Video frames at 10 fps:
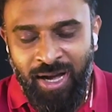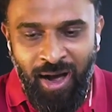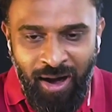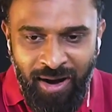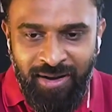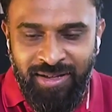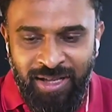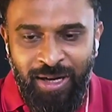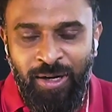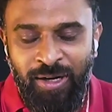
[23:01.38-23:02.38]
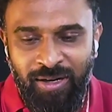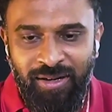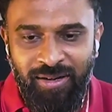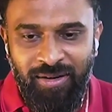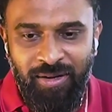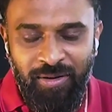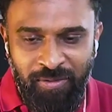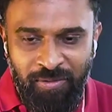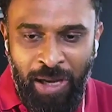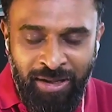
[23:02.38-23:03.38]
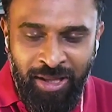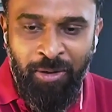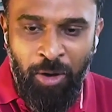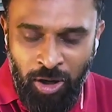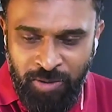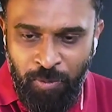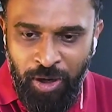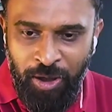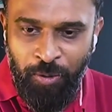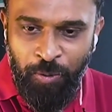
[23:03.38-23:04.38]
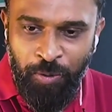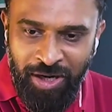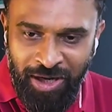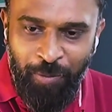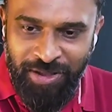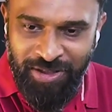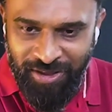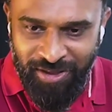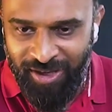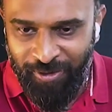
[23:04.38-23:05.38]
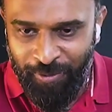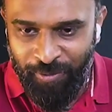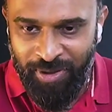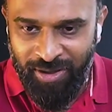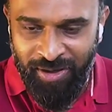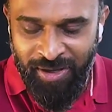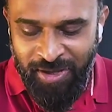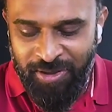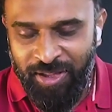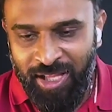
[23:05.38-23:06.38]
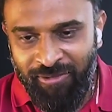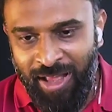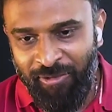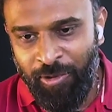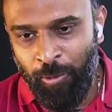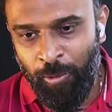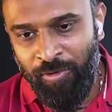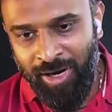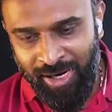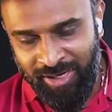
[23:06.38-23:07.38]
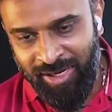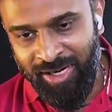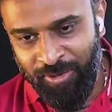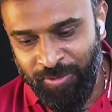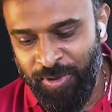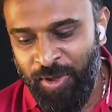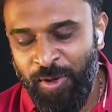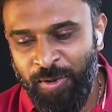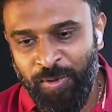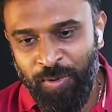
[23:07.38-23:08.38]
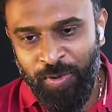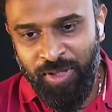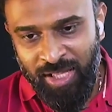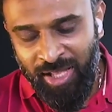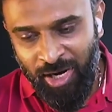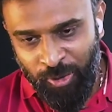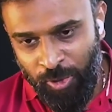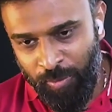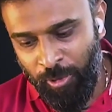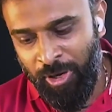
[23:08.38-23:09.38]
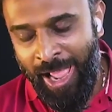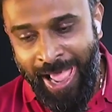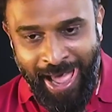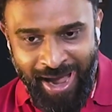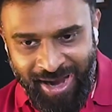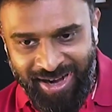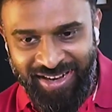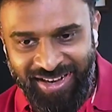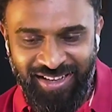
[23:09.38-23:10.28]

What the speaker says: can't sell at that cost point to ConnectWise. So they will have to look for alternatives. So their account book had